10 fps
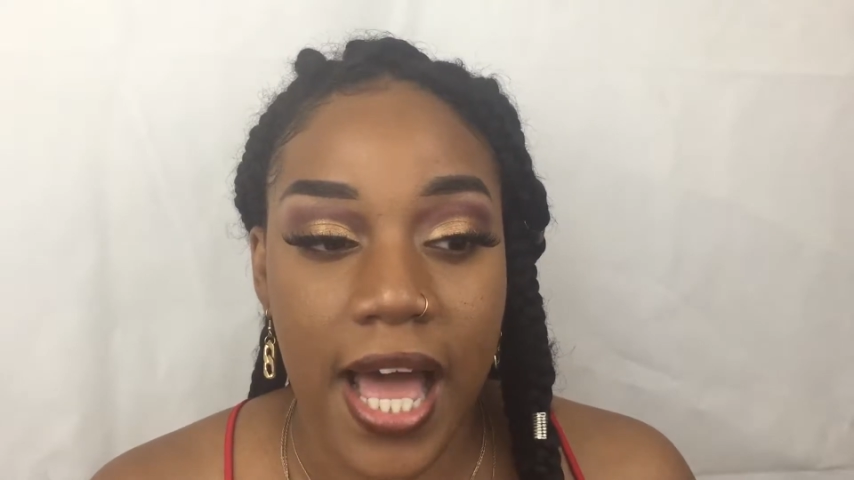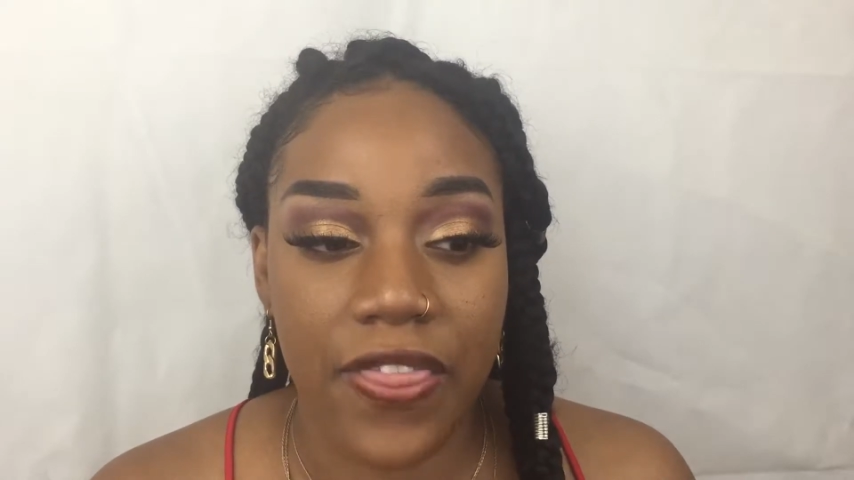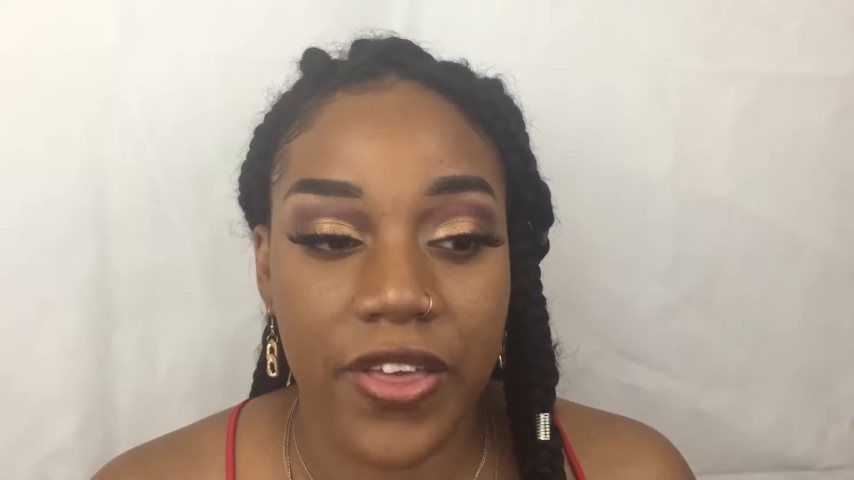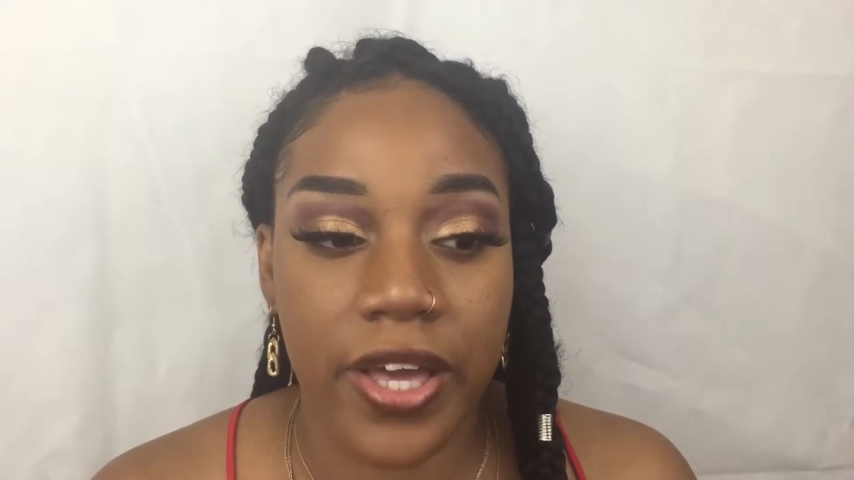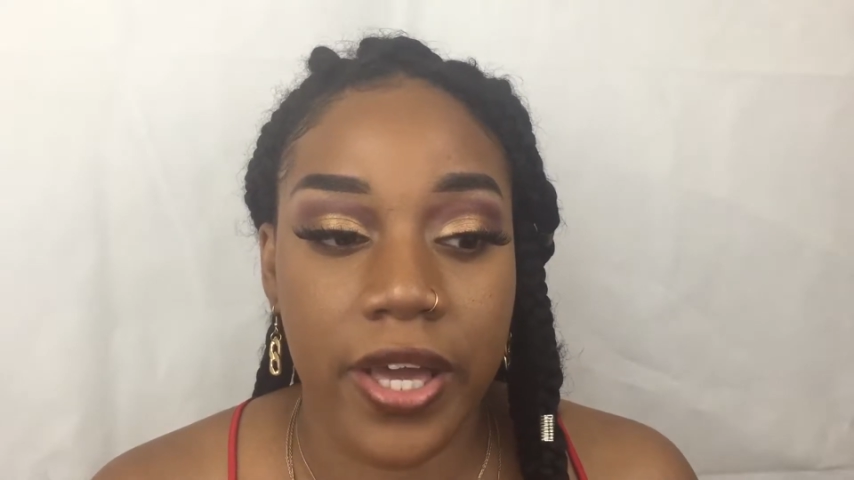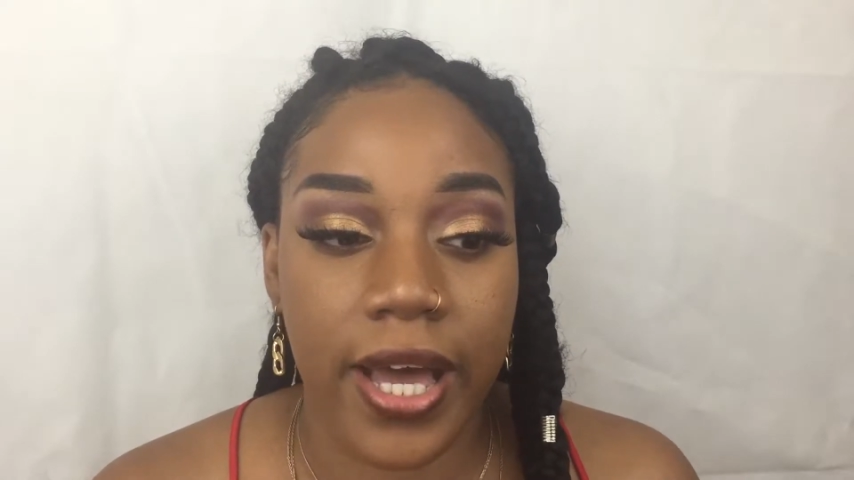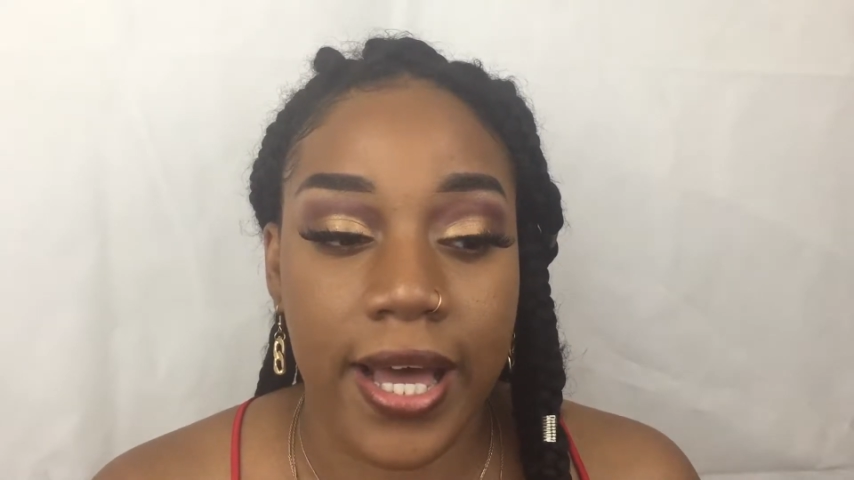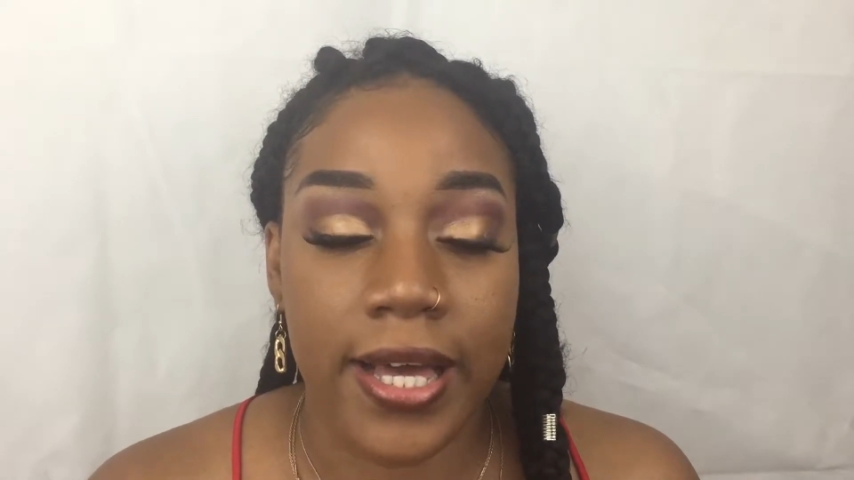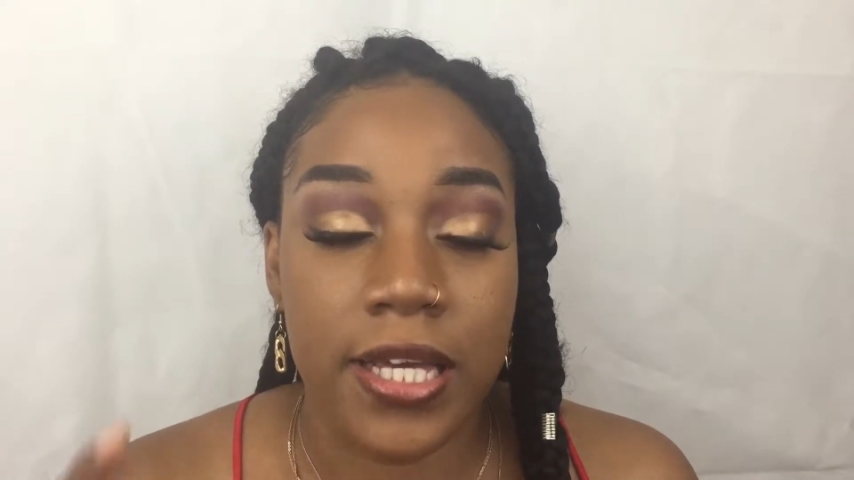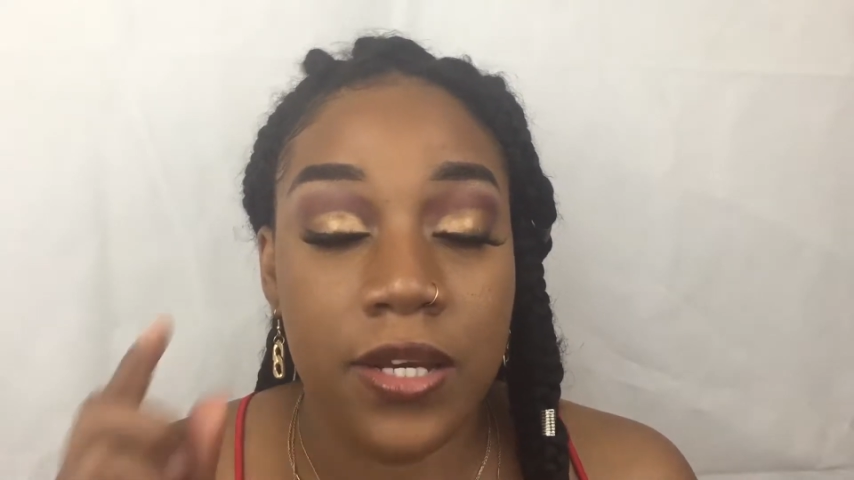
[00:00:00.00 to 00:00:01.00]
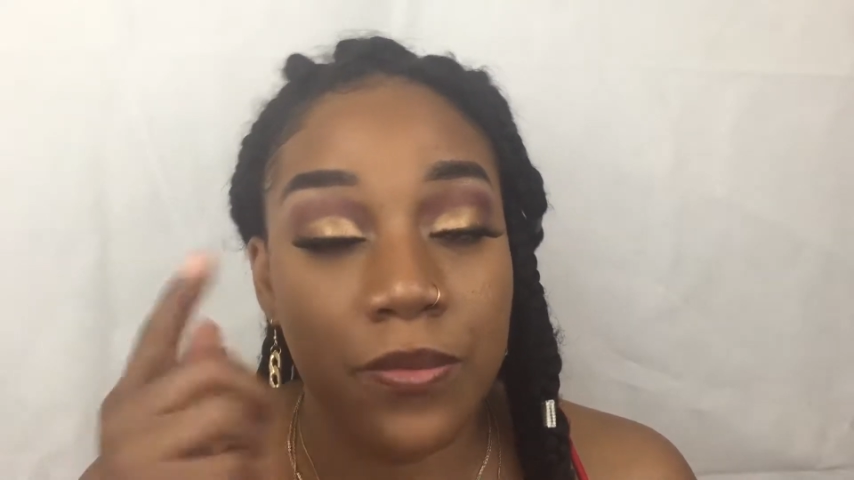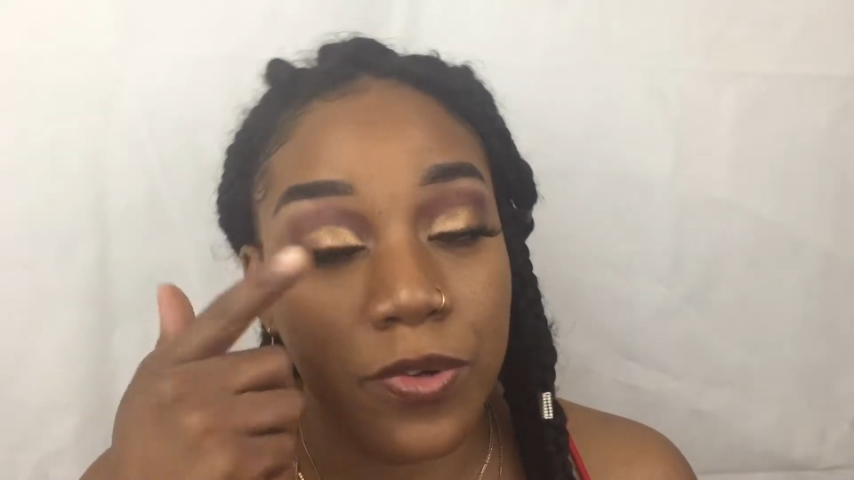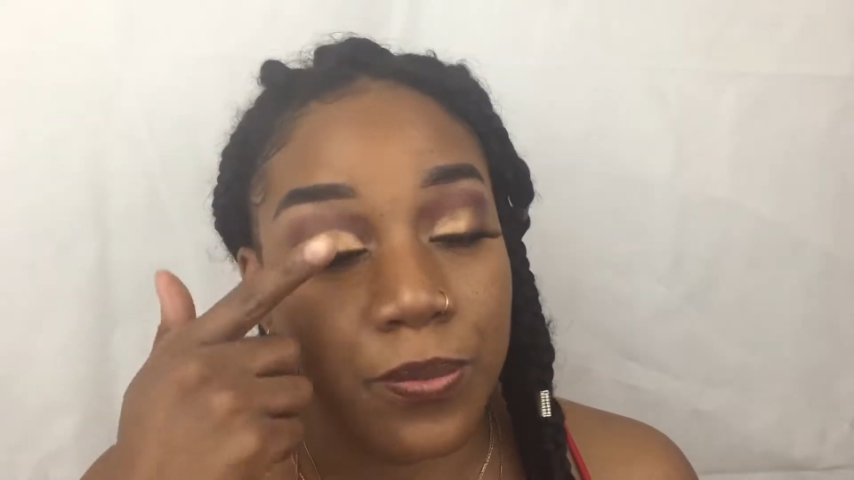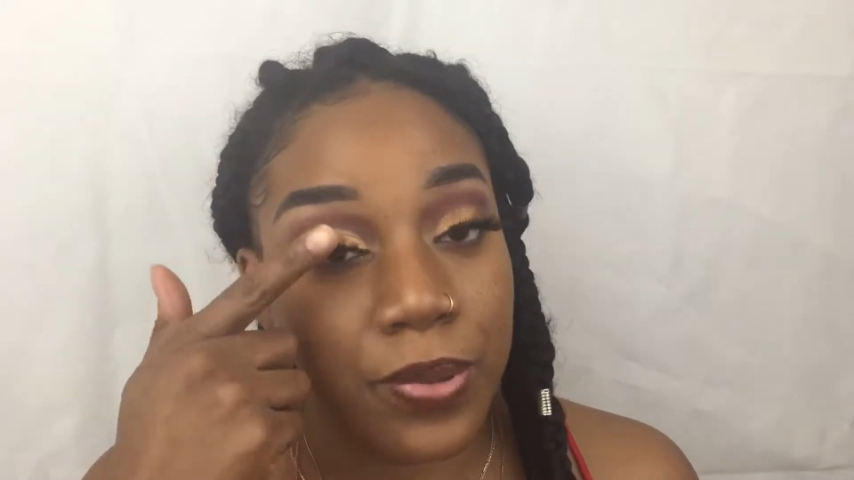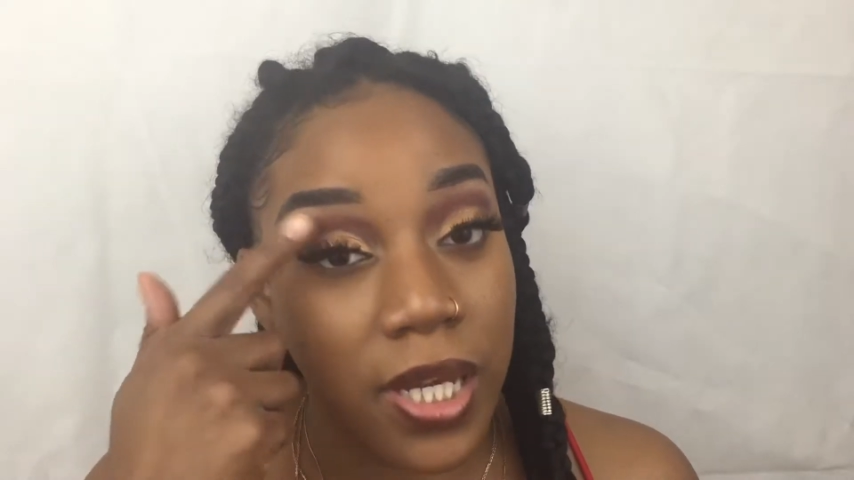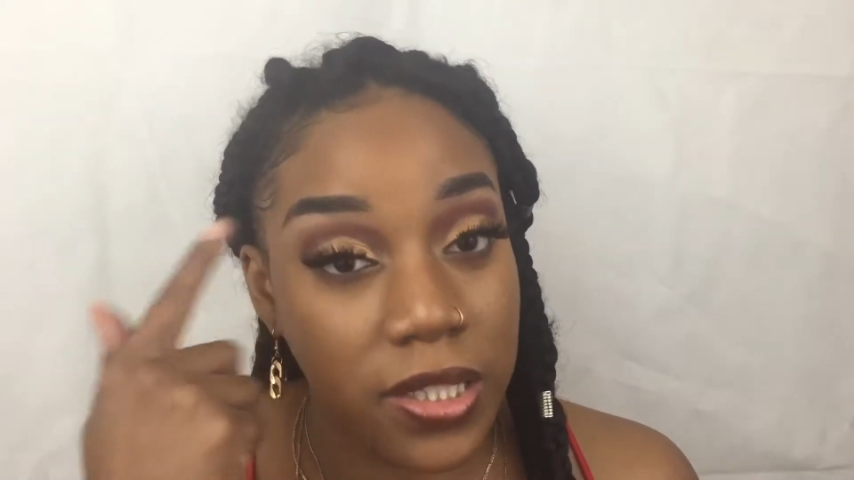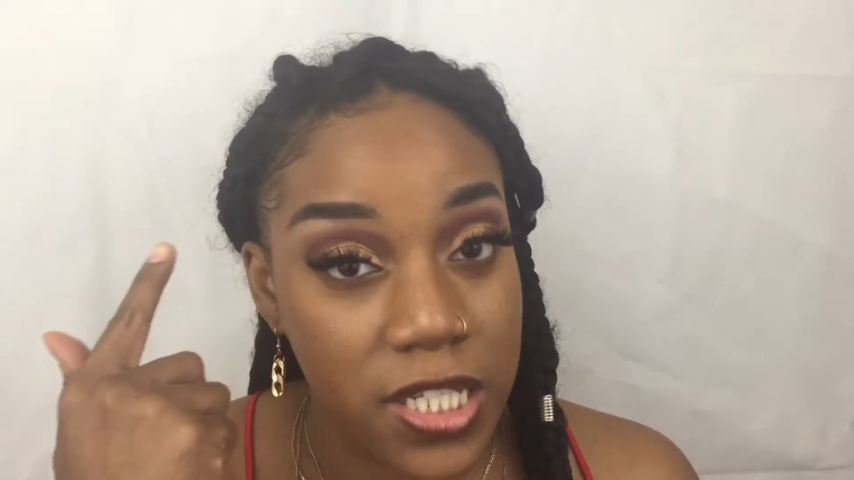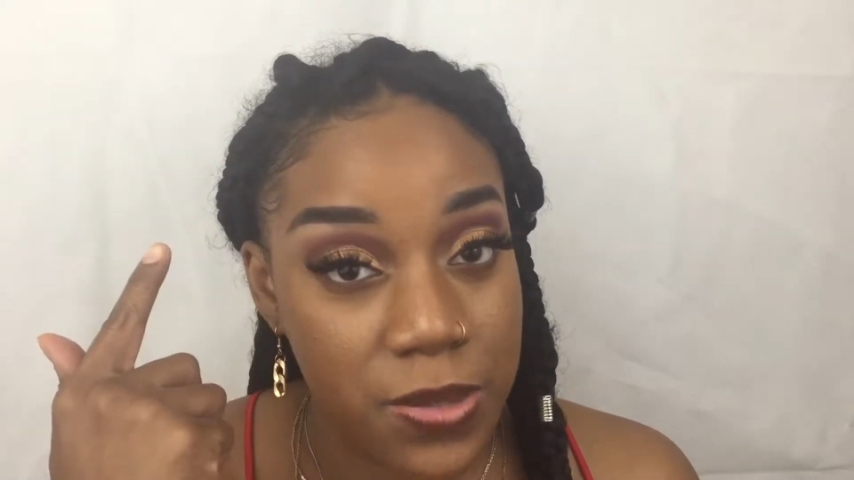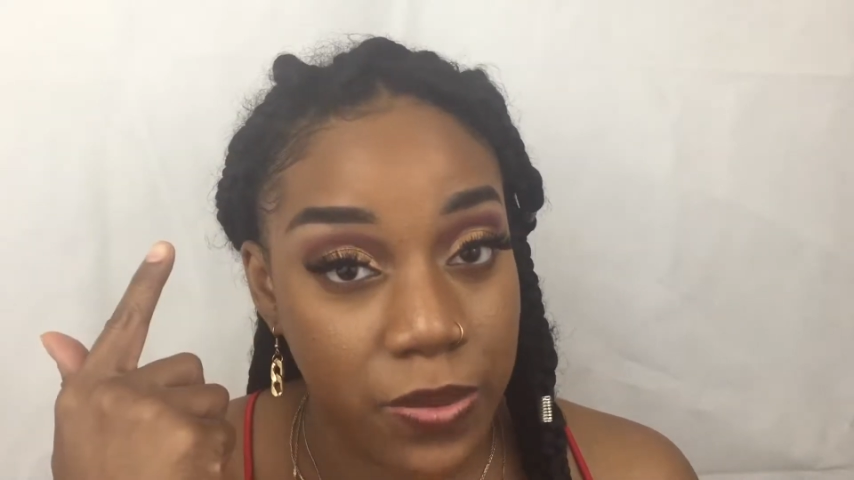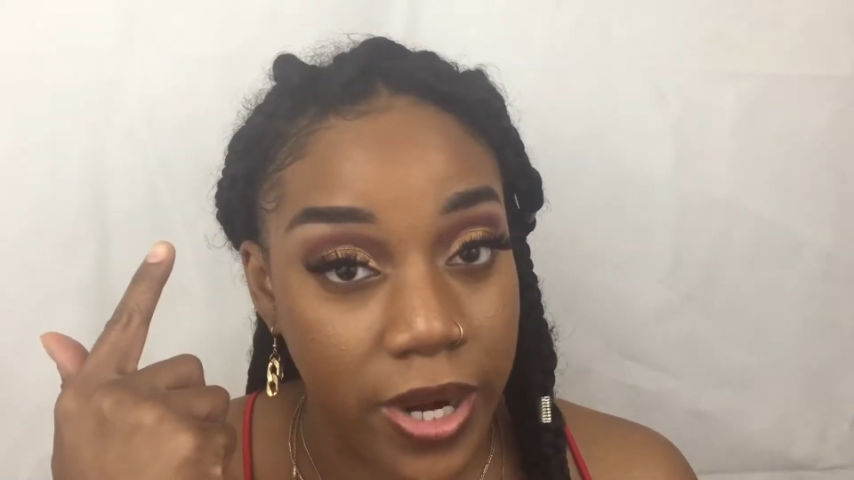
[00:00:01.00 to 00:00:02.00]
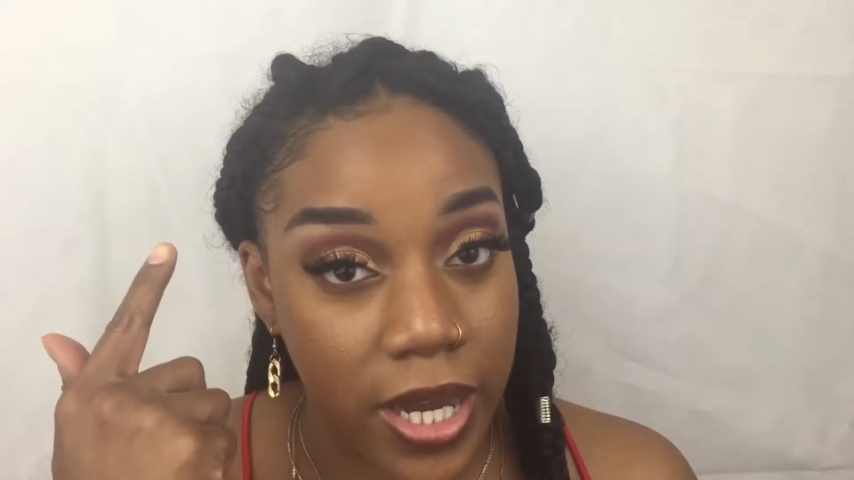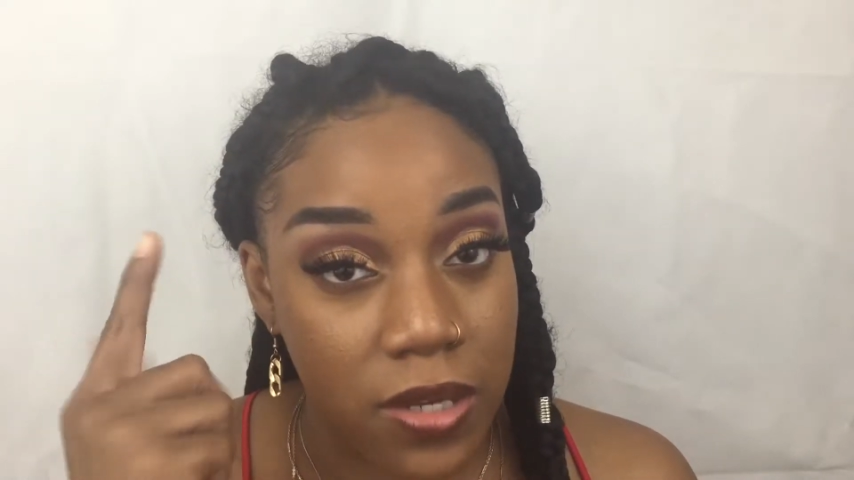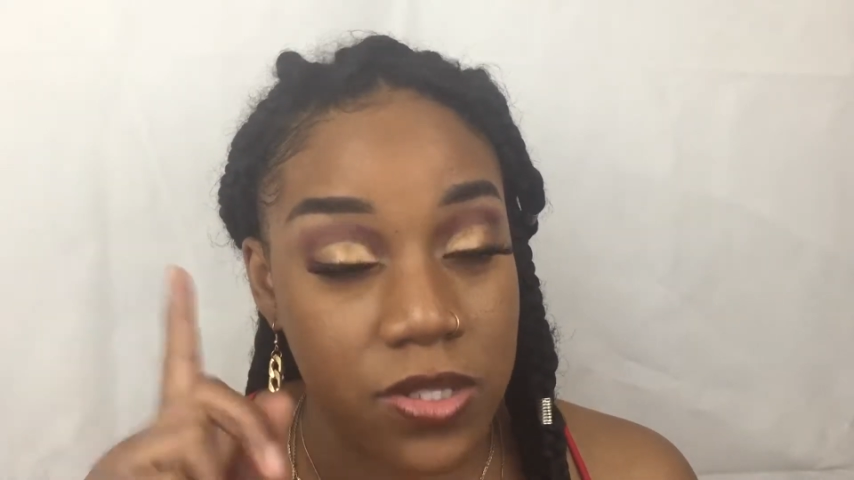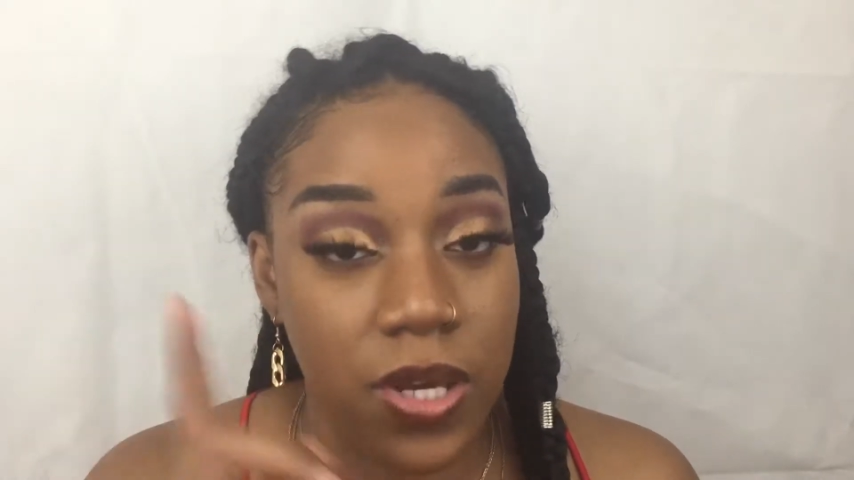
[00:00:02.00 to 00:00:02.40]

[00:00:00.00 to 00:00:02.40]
I think I will pluck these brows.